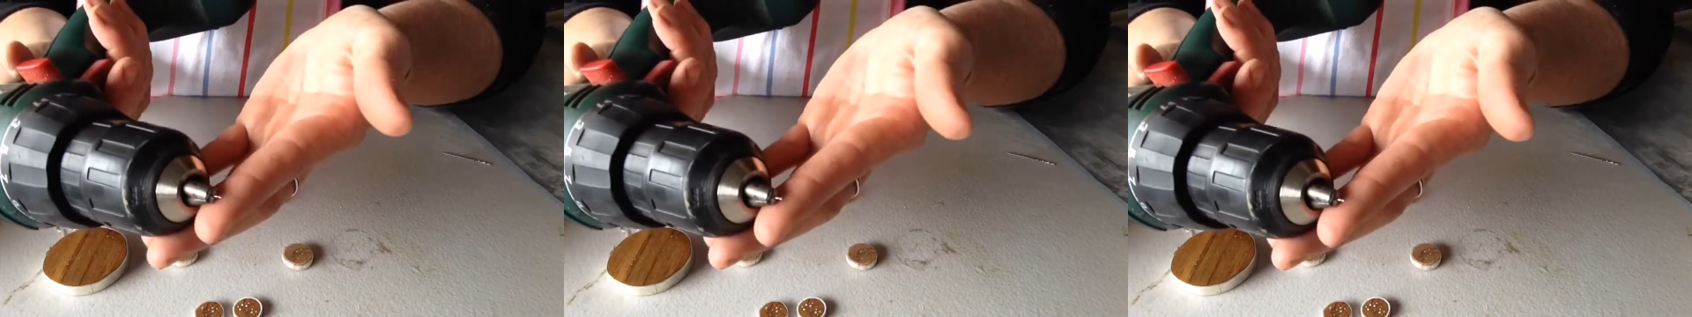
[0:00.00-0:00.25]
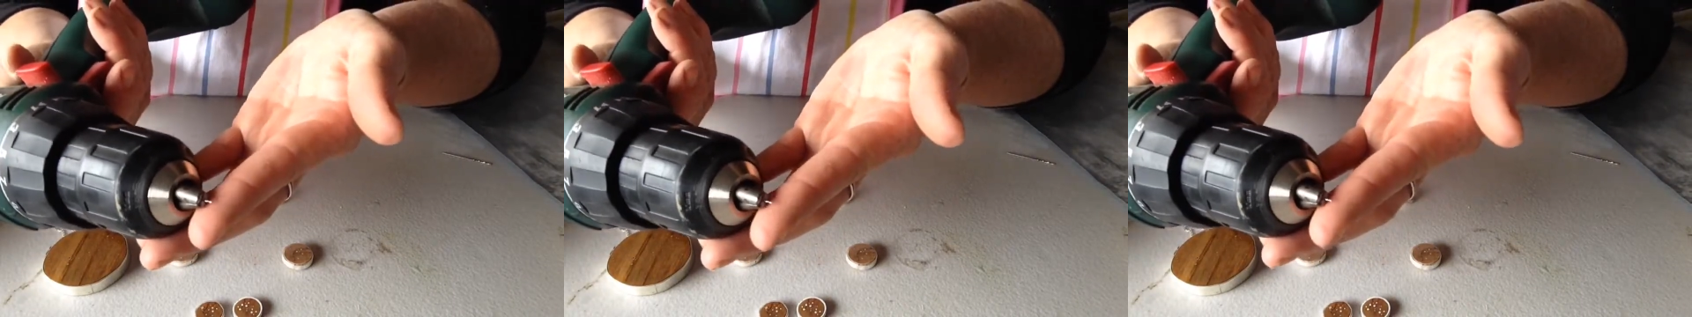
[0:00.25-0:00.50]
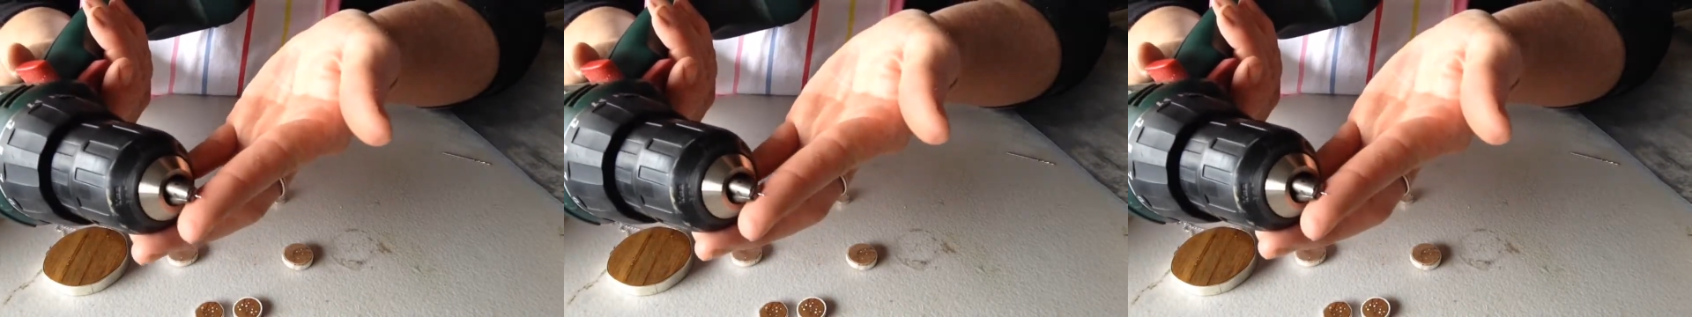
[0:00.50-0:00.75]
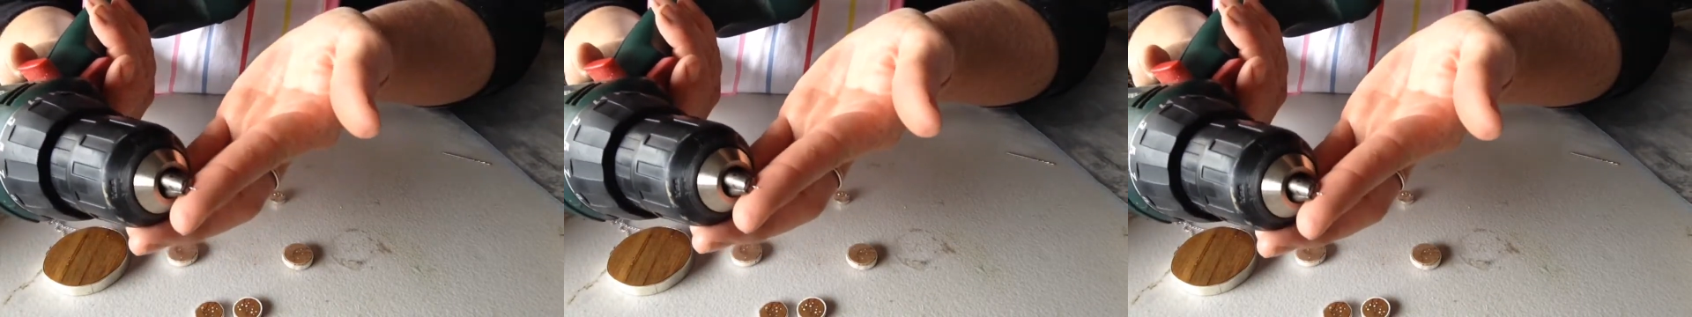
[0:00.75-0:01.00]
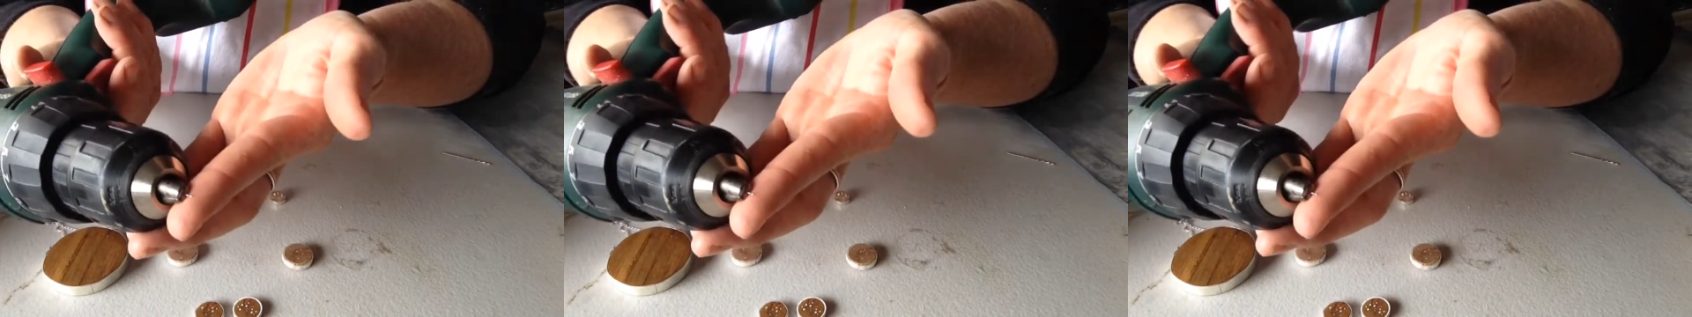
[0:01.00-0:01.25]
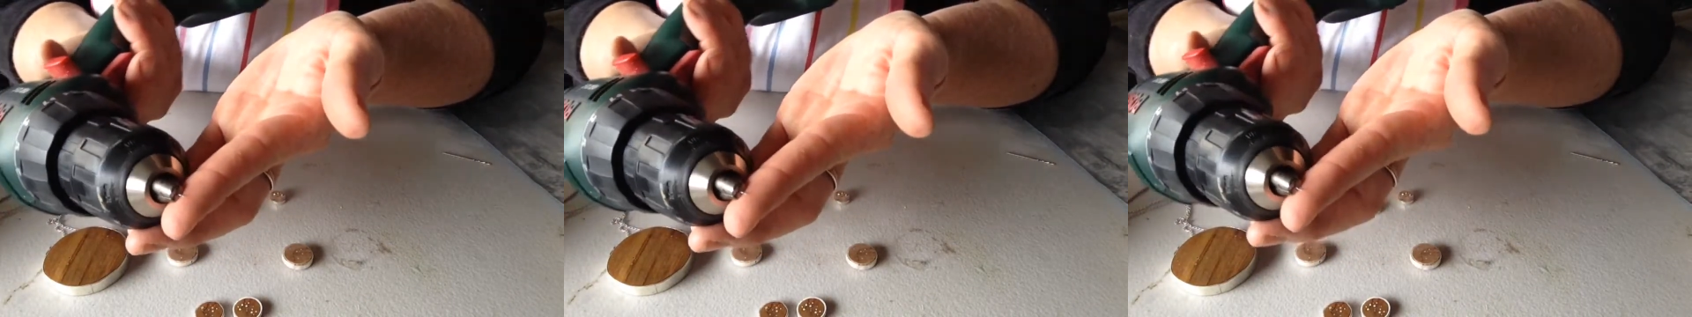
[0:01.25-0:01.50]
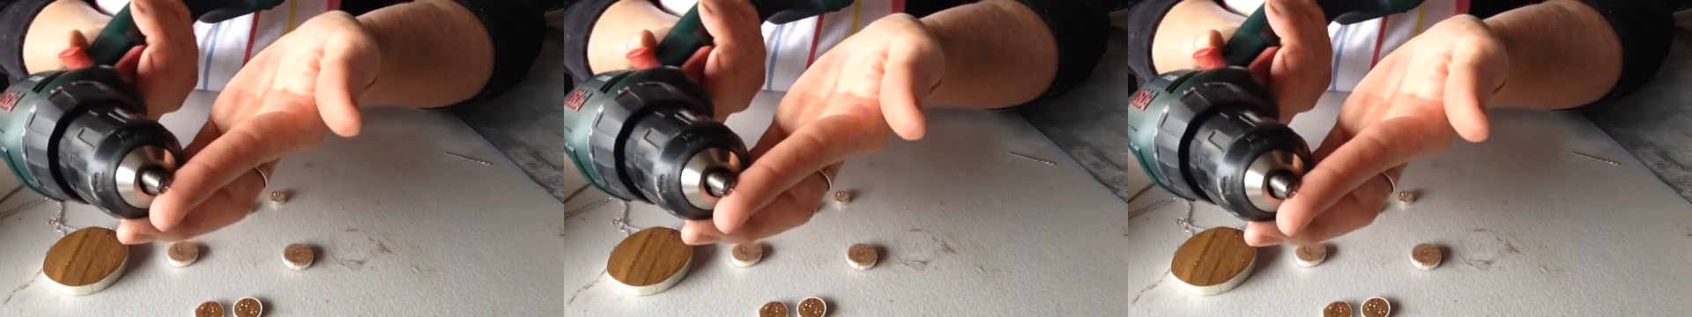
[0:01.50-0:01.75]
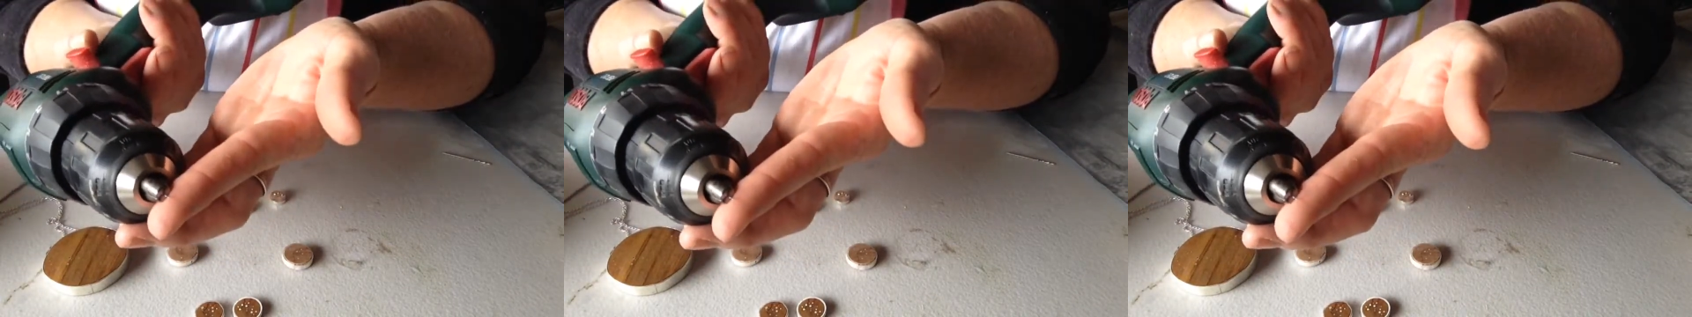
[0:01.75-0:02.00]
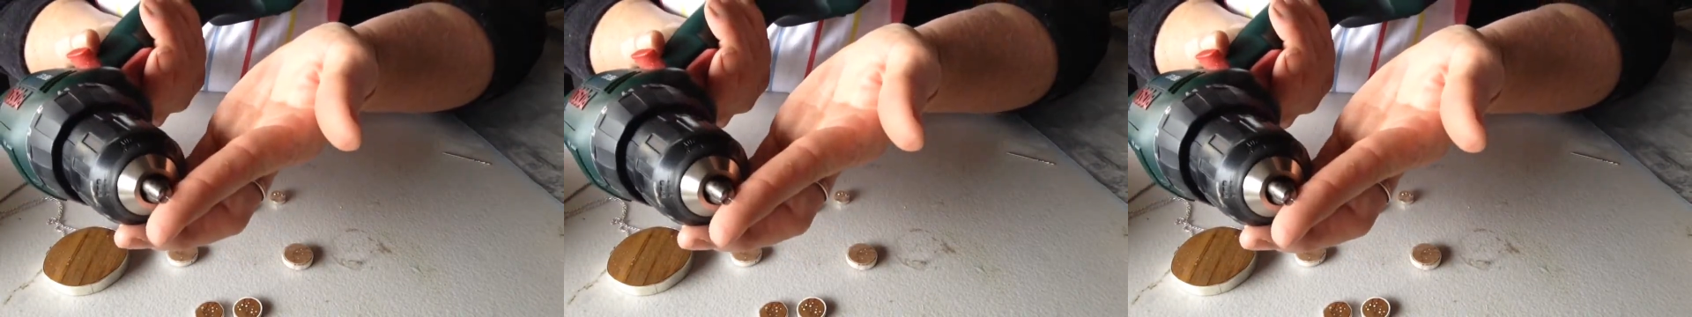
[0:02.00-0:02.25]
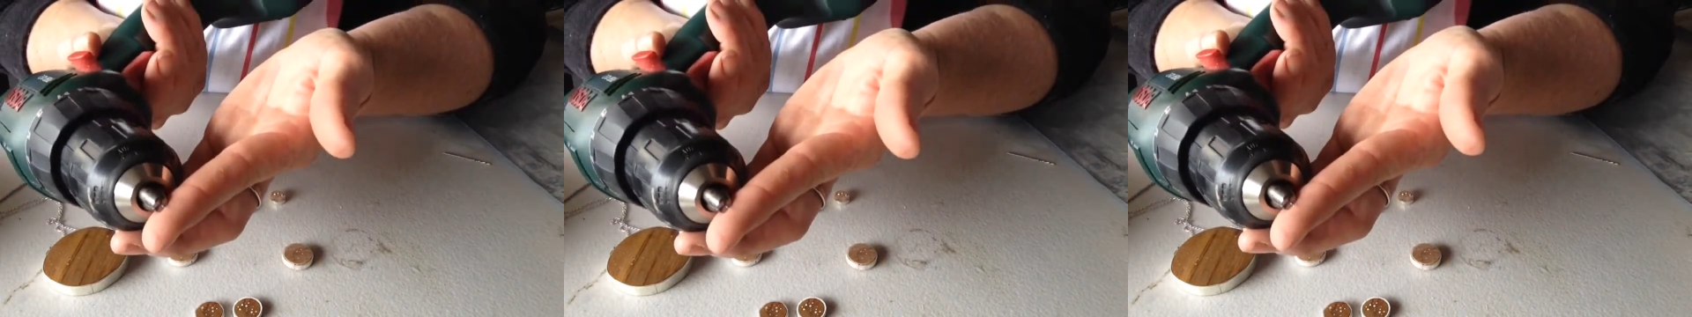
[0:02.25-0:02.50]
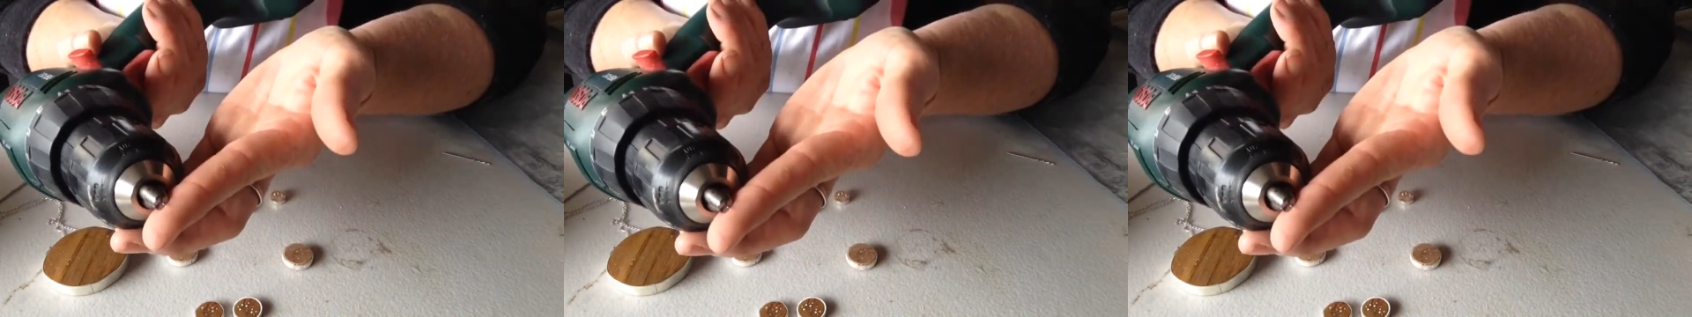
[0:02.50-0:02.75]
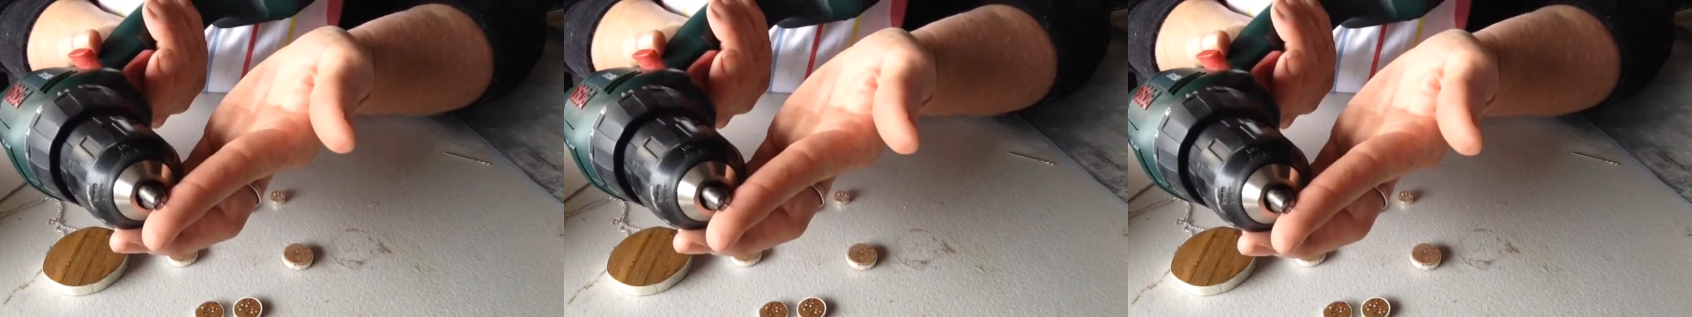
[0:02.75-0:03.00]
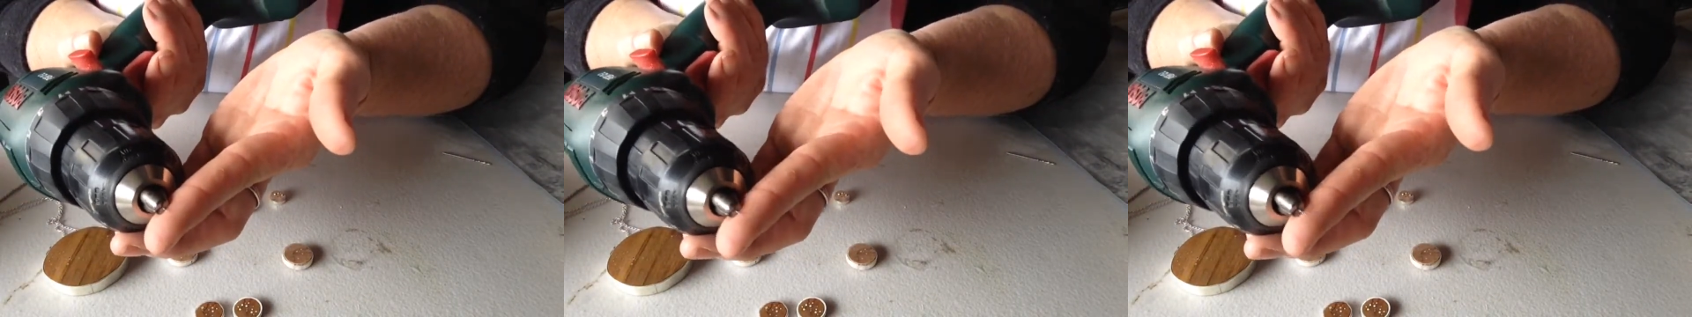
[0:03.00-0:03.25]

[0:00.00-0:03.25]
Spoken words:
[unreadable: no face in view]